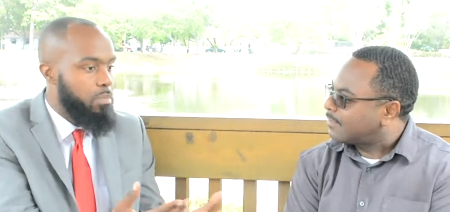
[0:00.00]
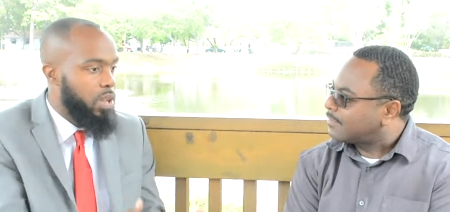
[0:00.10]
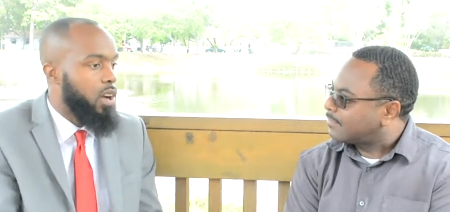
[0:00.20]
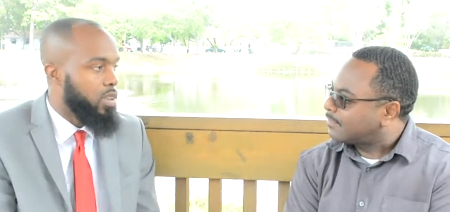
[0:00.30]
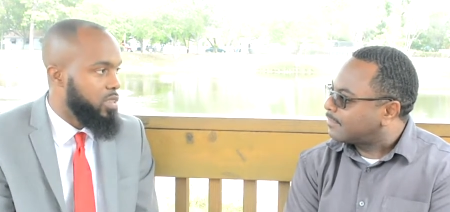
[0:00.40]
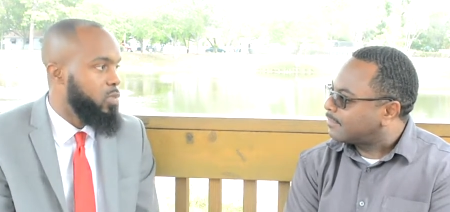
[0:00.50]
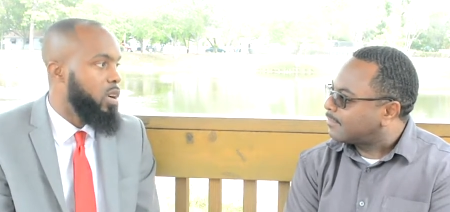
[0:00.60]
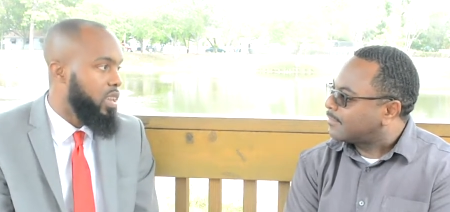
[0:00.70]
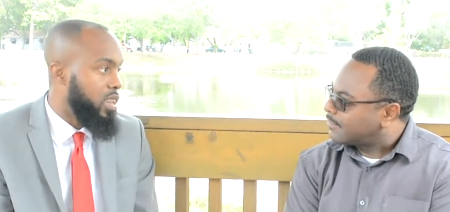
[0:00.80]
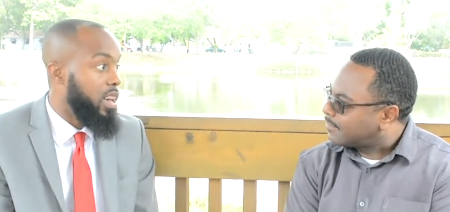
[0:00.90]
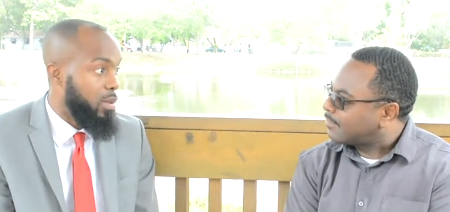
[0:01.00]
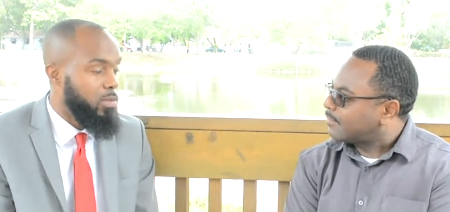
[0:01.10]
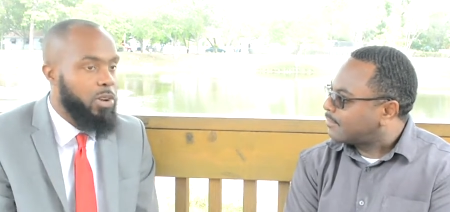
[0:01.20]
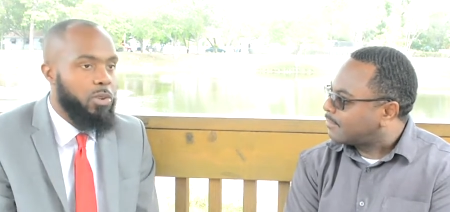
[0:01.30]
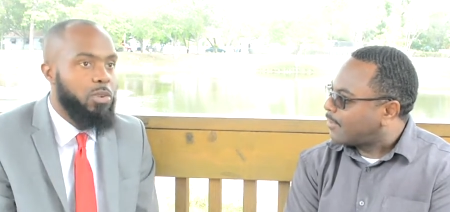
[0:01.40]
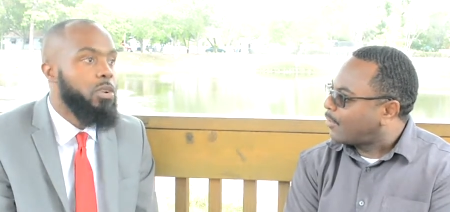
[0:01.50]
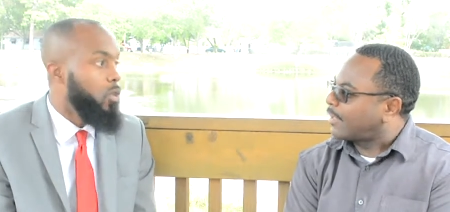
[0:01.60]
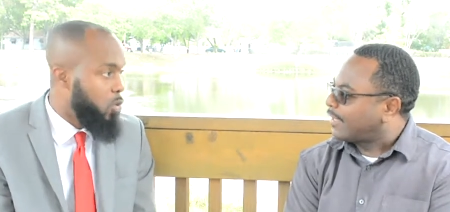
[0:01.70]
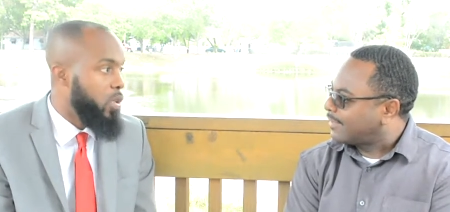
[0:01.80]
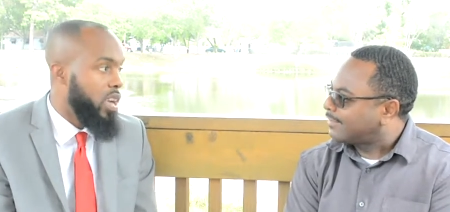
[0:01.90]
Speaker 1: that blog as well and let them know
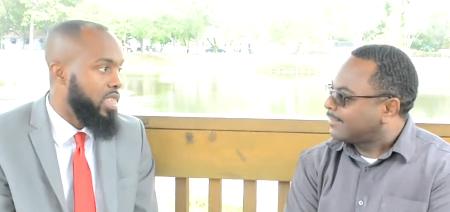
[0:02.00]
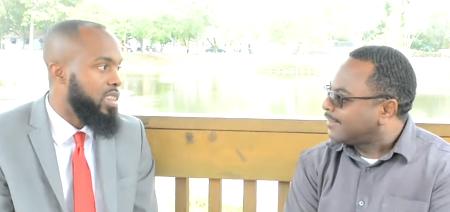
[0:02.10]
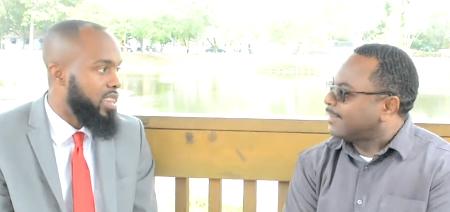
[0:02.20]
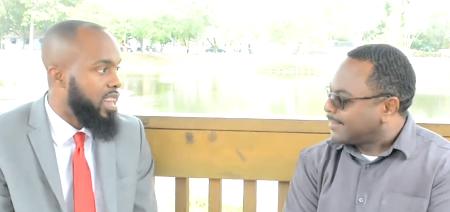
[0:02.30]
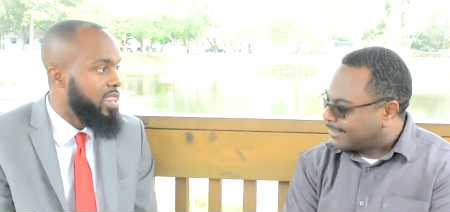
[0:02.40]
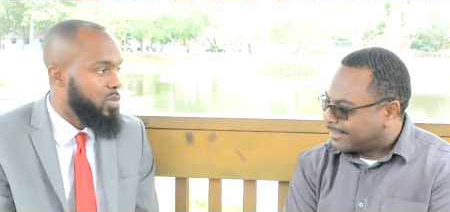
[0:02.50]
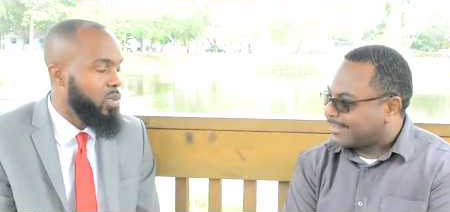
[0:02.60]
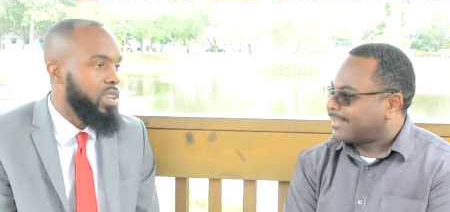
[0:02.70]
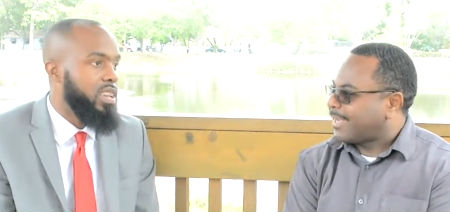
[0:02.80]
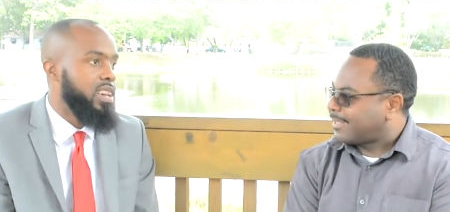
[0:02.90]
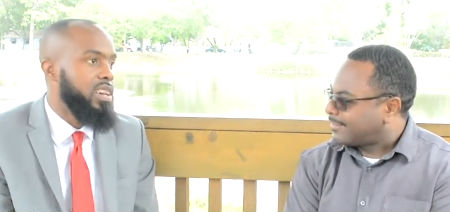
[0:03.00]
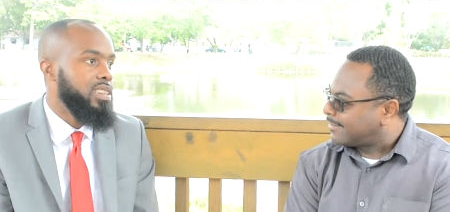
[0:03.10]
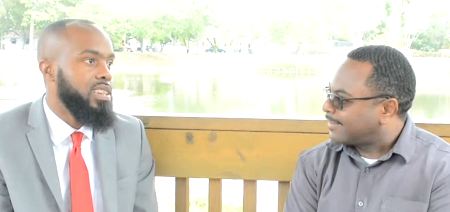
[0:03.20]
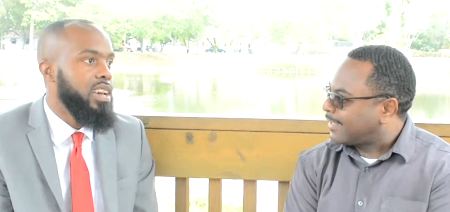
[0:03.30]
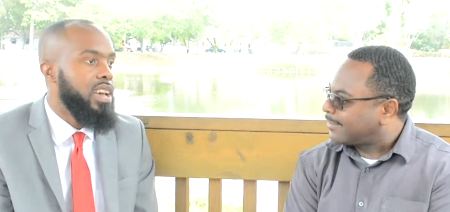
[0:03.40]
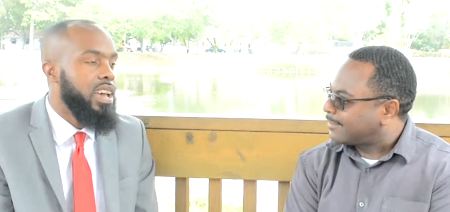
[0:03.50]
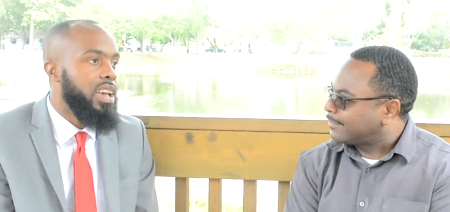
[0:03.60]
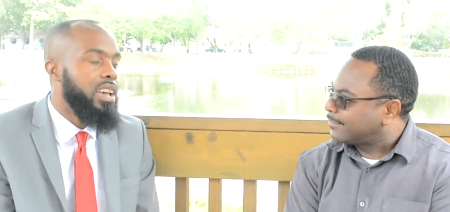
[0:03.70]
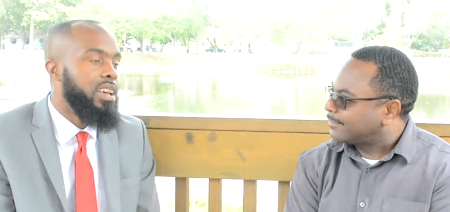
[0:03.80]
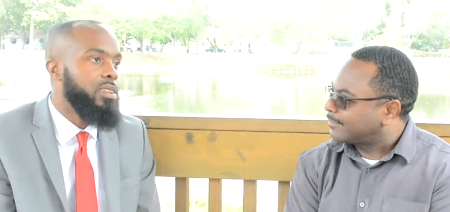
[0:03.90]
okay. who Anthony Cates really gotcha, is.
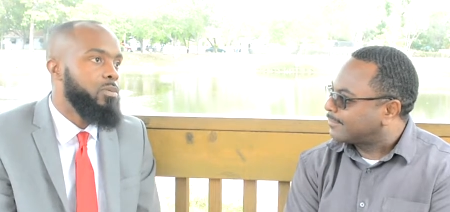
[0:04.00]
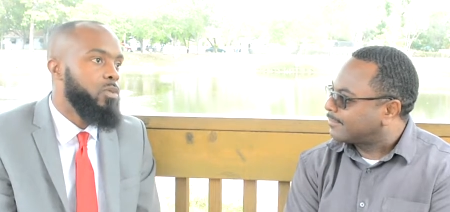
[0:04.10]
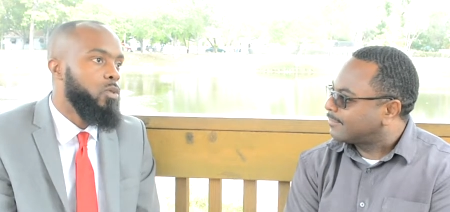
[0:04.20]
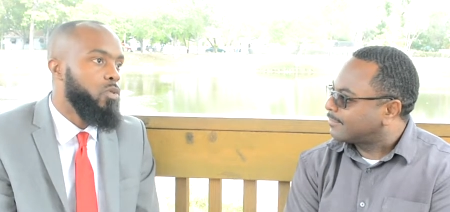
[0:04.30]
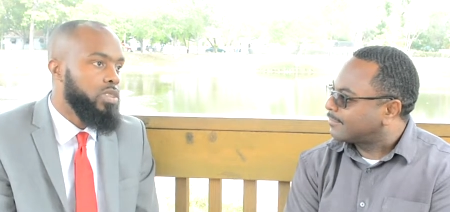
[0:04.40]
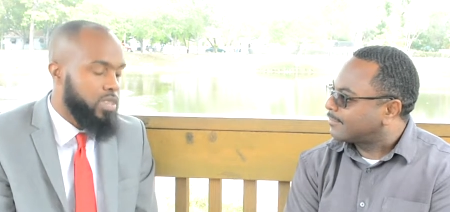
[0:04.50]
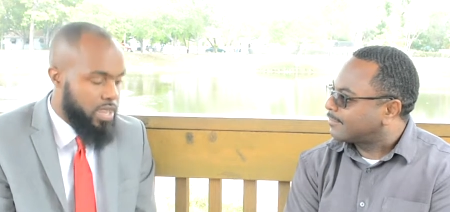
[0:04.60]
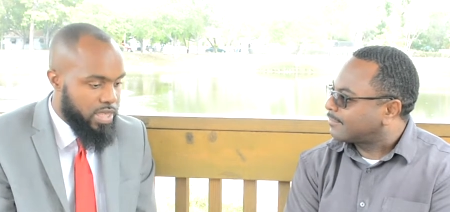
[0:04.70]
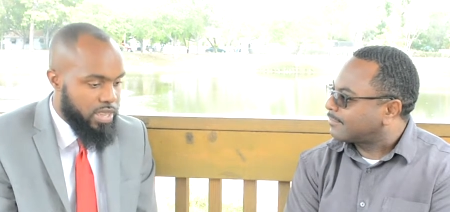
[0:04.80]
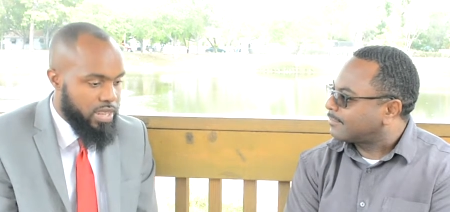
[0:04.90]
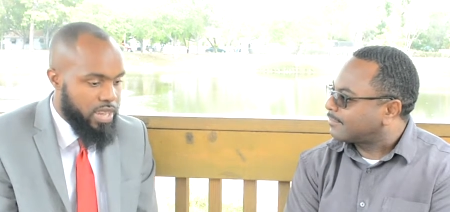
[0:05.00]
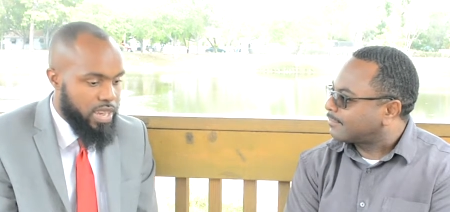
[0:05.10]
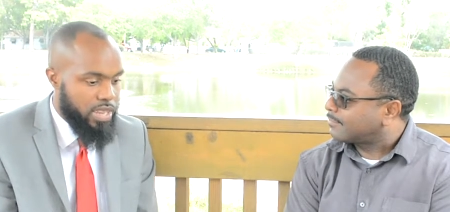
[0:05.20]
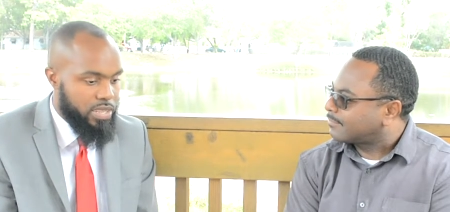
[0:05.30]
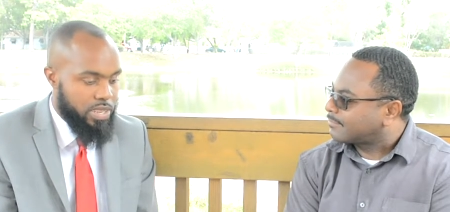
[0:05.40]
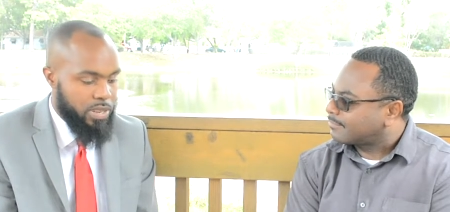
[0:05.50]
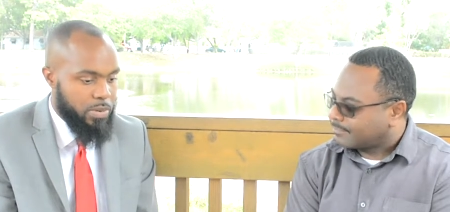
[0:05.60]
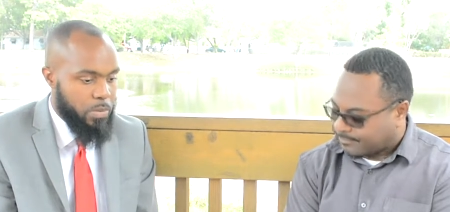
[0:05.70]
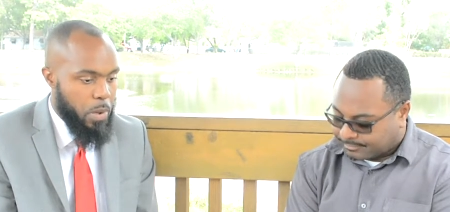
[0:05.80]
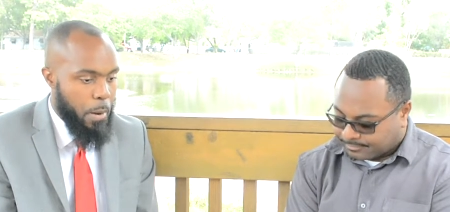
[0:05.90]
Gotcha. And who is Anthony Cates?
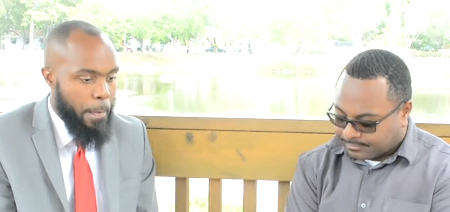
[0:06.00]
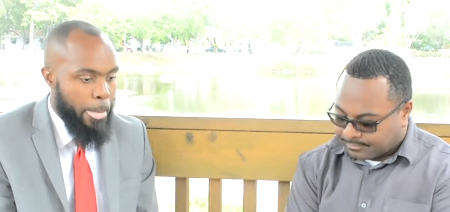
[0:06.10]
Um,